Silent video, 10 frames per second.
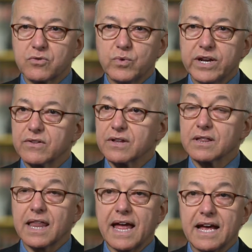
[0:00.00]
we are the
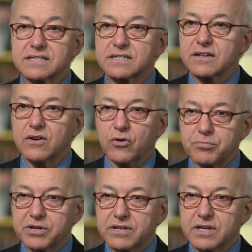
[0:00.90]
last
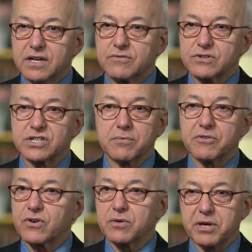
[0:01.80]
hope for some
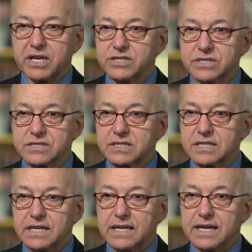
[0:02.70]
of our patients.
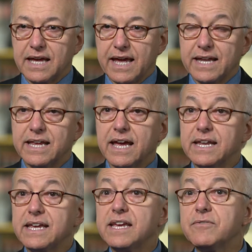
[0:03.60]
And yet,
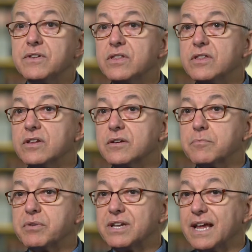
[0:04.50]
even the
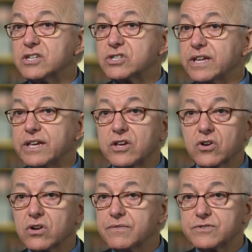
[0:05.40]
potentially
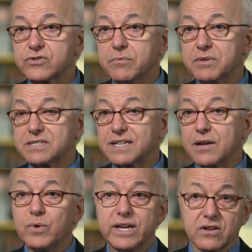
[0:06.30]
curative treatments
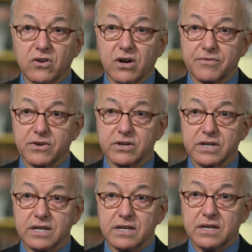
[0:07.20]
that we can offer
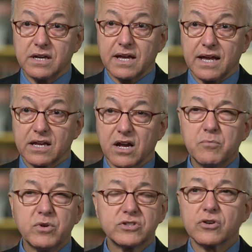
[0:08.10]

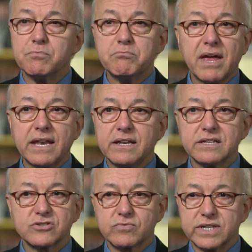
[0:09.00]
come with
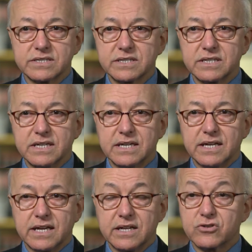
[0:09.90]
tremendous risk
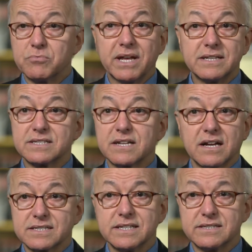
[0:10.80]
and tremendous
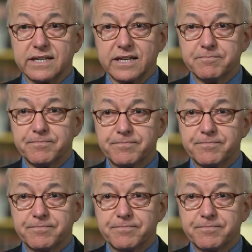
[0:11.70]
toxicity.